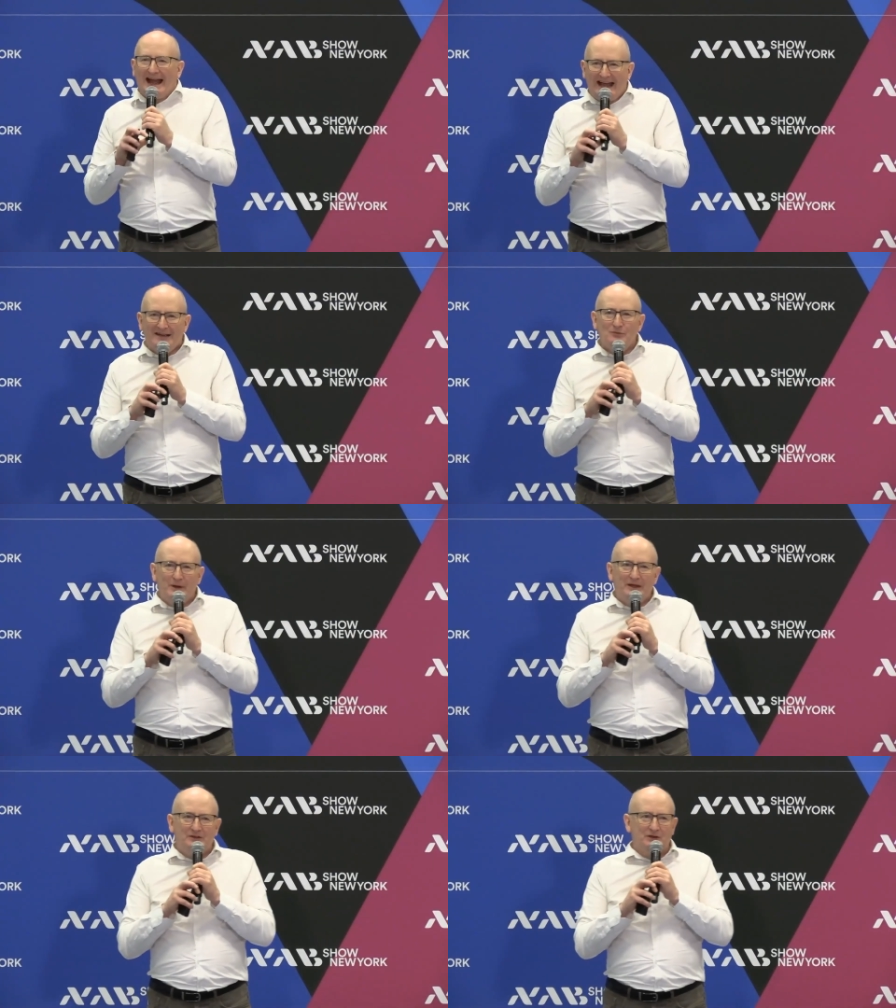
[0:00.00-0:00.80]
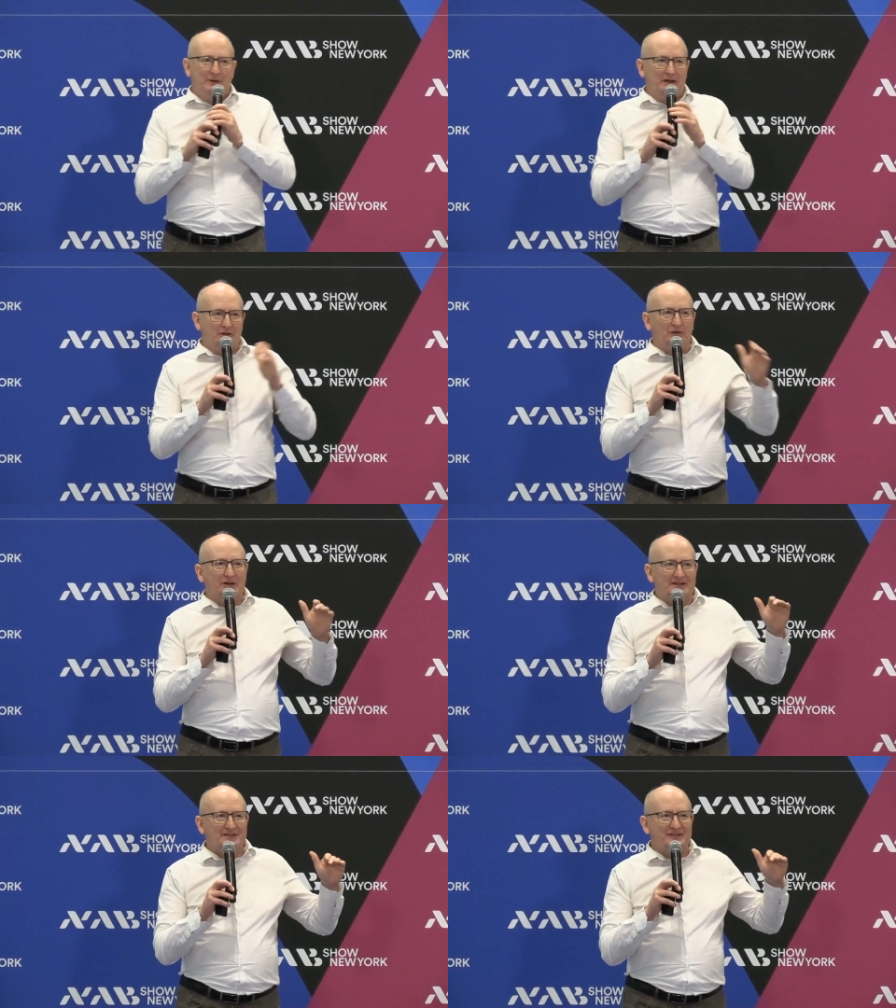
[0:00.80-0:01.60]
how we are doing
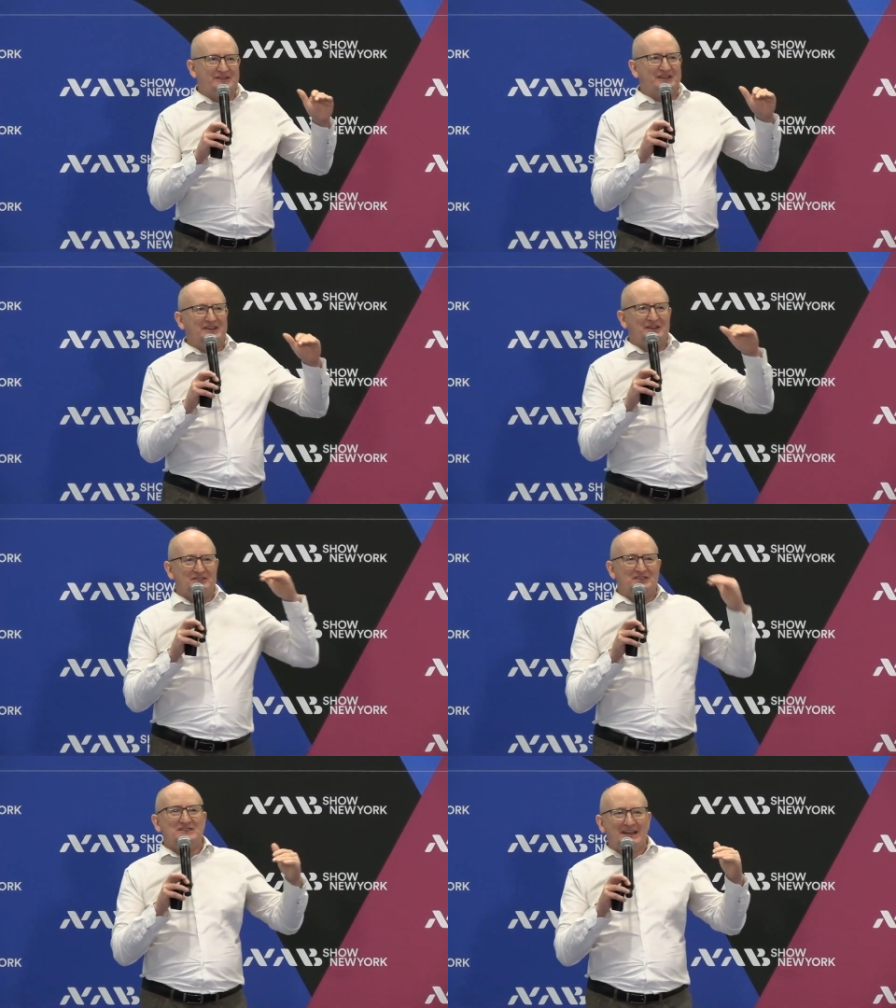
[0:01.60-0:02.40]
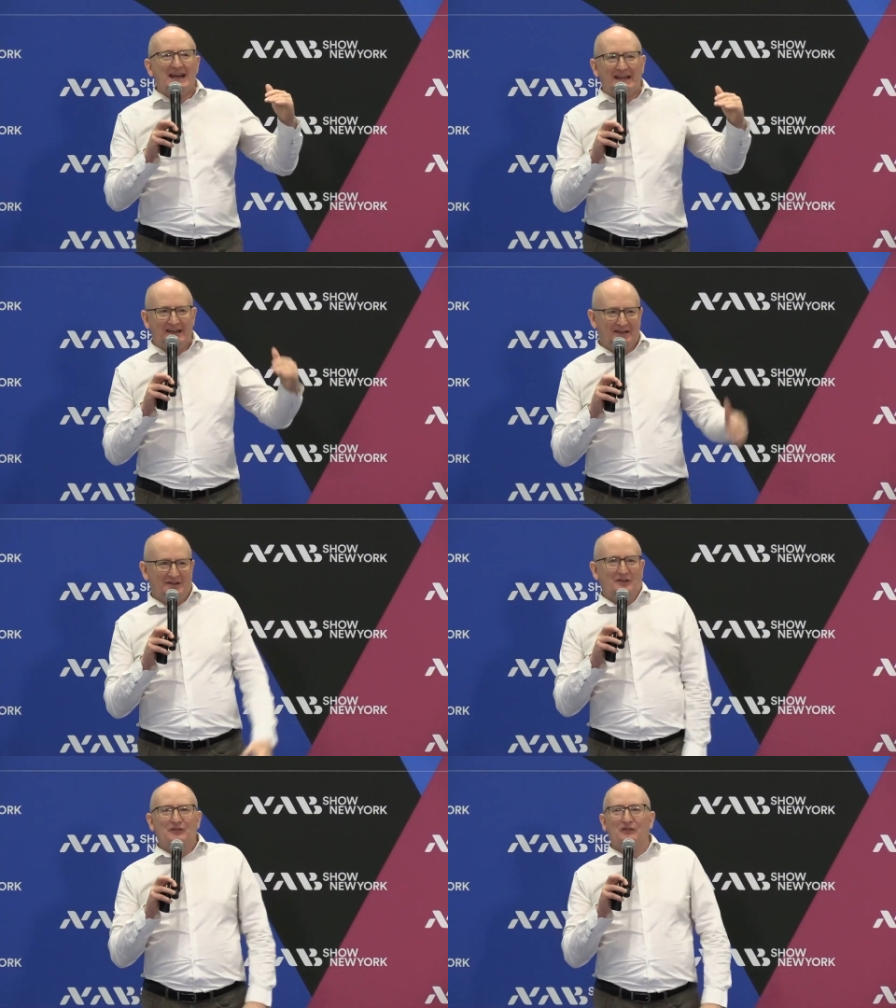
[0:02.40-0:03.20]
connectivity today
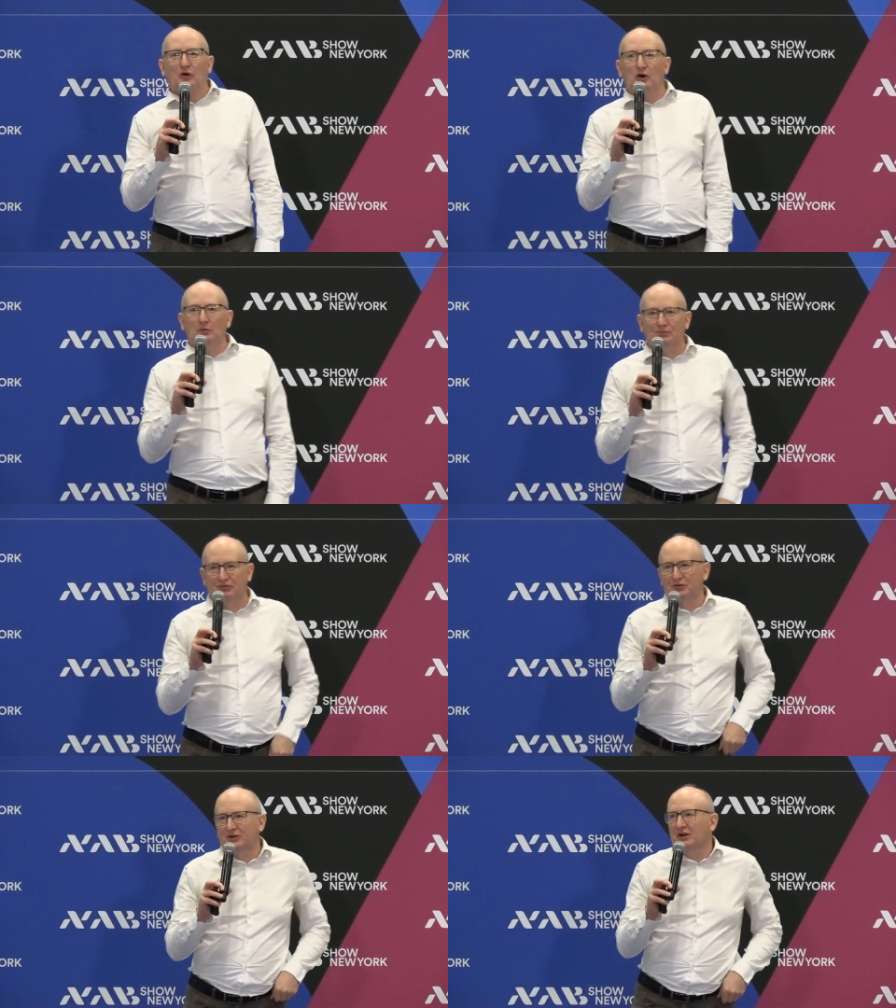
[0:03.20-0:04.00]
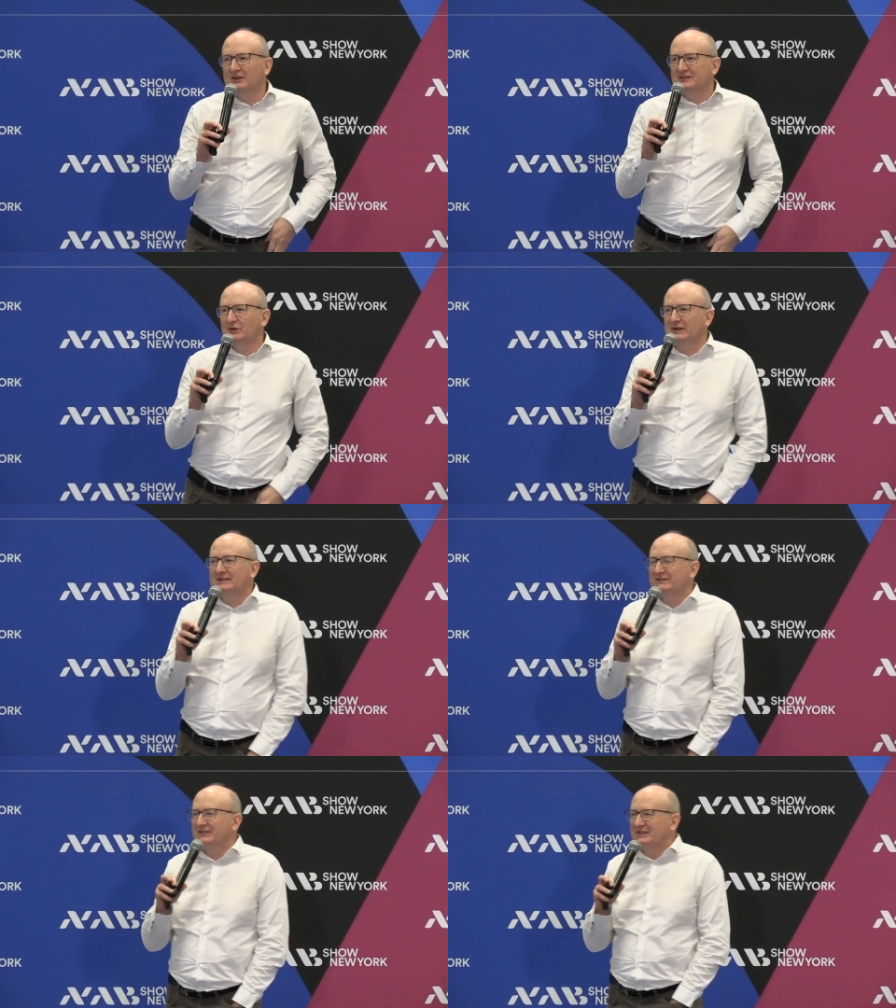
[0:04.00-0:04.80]
for broadcast
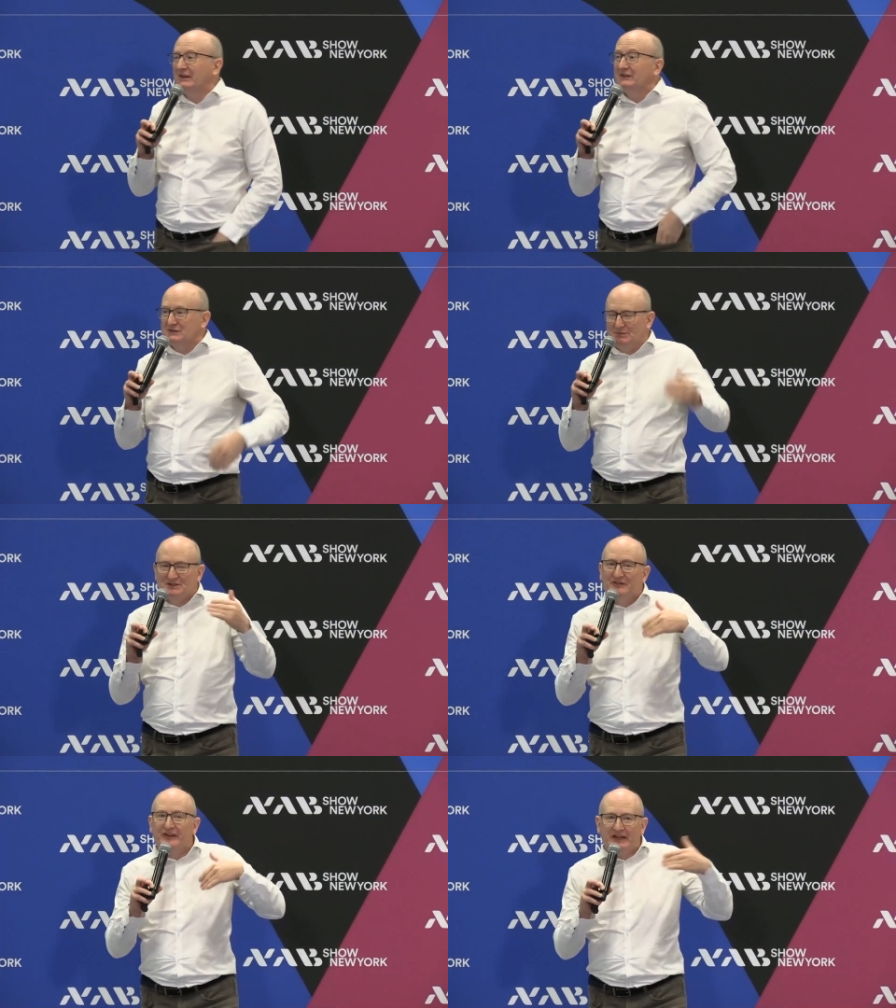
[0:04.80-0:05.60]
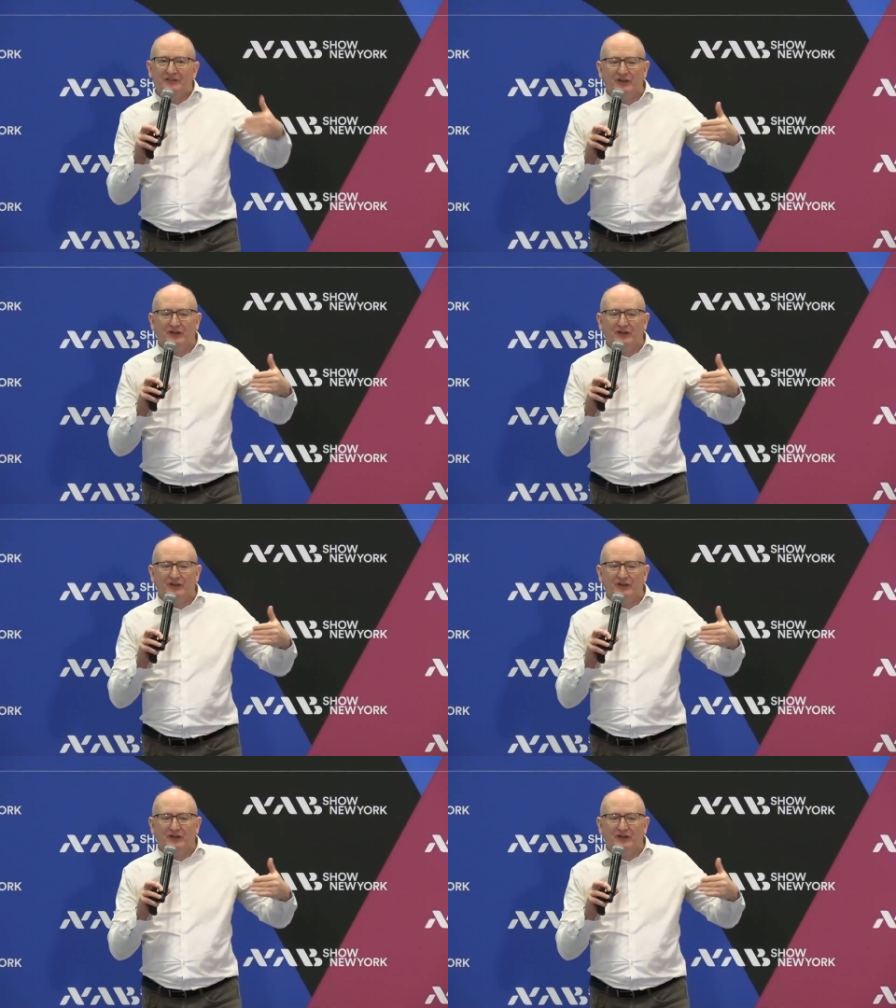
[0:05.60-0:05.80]
connectivity, specifically